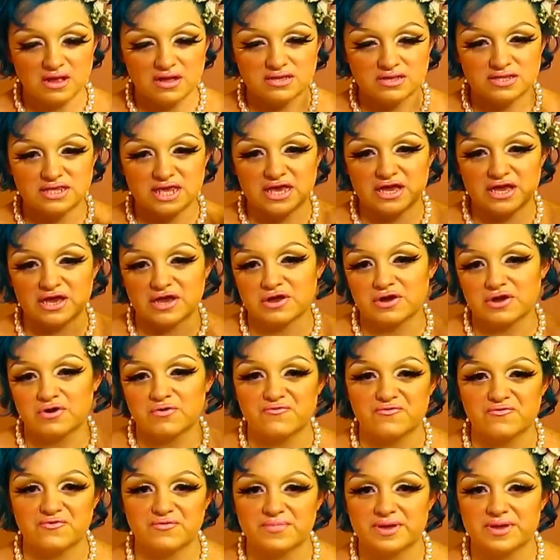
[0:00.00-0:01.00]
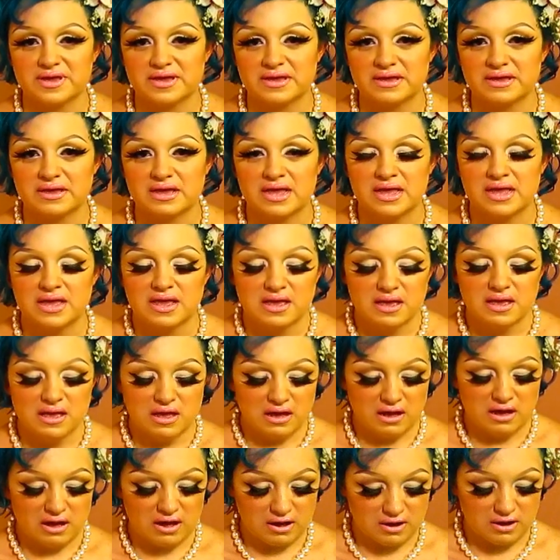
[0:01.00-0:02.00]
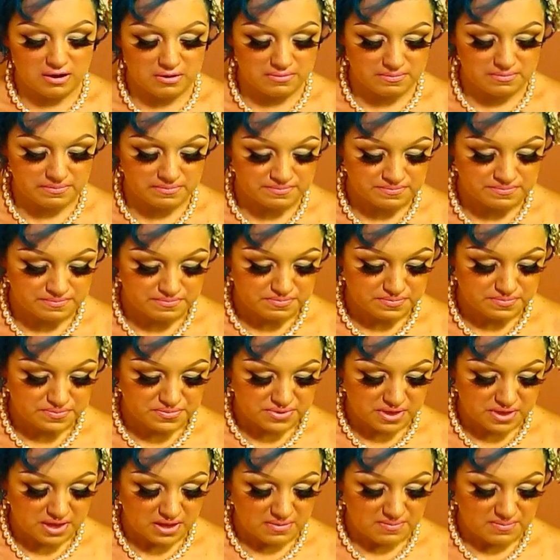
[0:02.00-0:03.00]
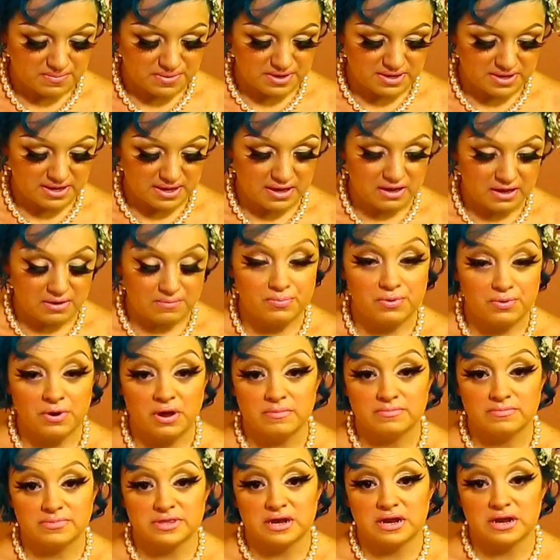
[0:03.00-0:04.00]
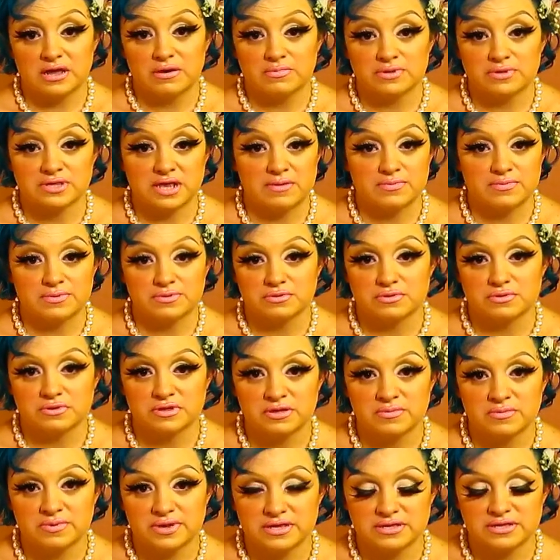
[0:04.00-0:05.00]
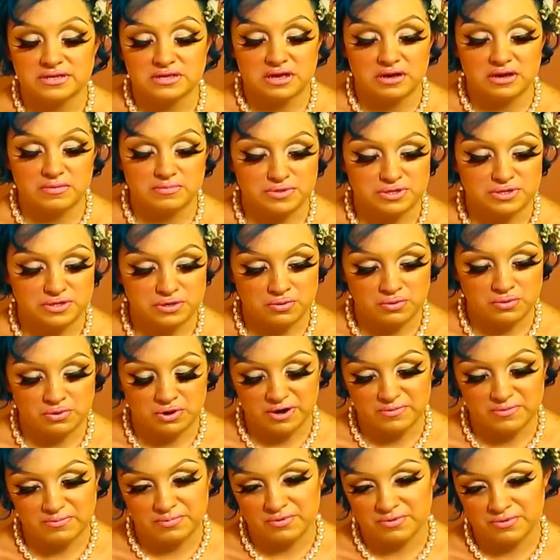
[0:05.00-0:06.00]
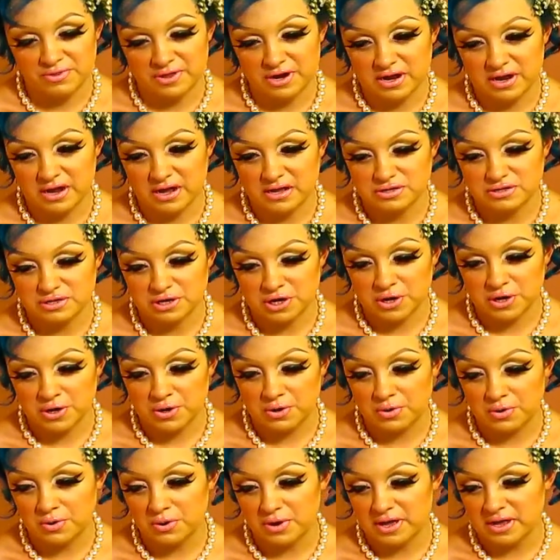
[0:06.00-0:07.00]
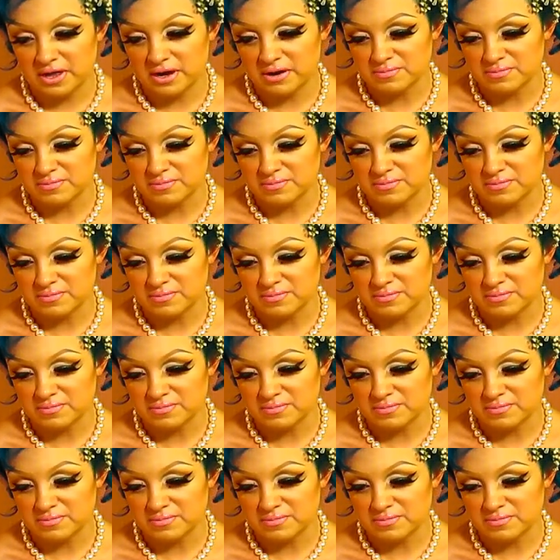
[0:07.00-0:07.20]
taking over me. Um, but yeah, prom tonight was absolutely amazing. I'm so grateful that I got to go, and